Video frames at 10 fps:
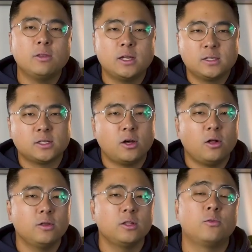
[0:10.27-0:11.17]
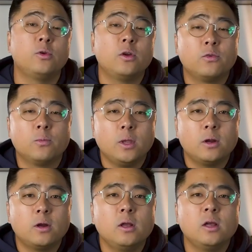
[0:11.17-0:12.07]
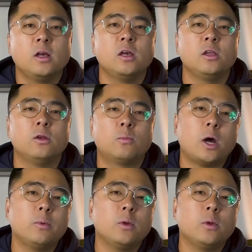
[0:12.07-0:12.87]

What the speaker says: that it's all in the rearview mirror, you're probably